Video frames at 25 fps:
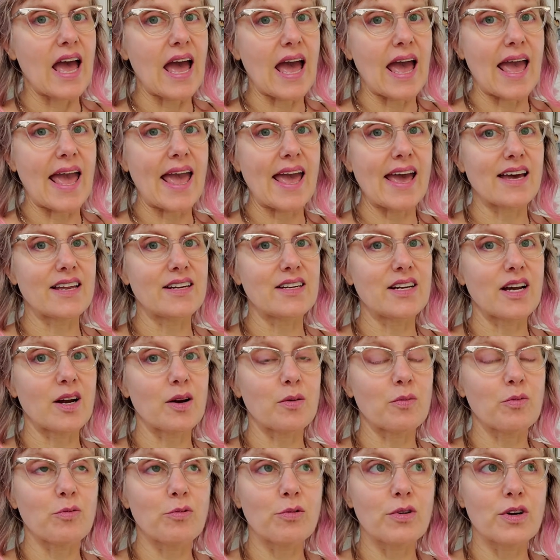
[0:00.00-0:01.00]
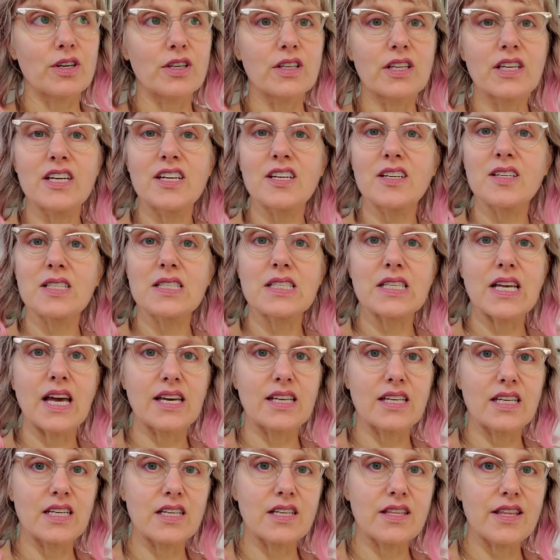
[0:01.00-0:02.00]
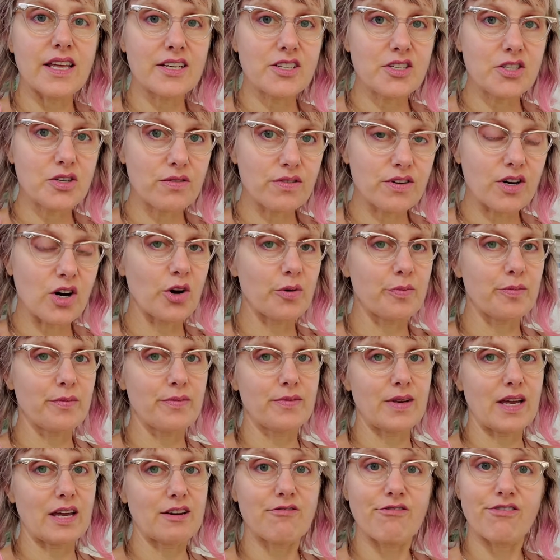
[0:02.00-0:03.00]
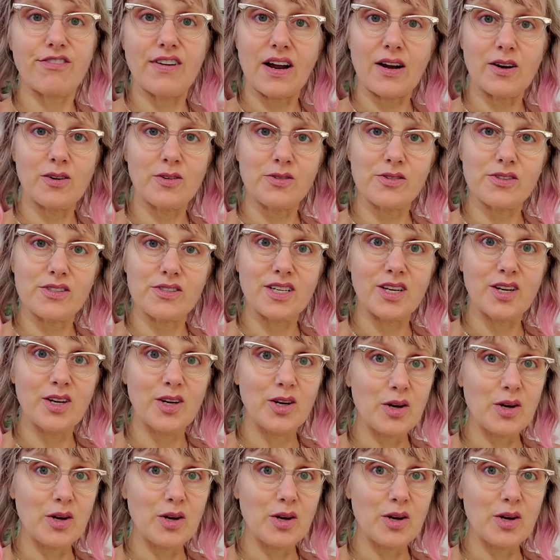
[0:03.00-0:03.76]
and I'm really excited that you've come and found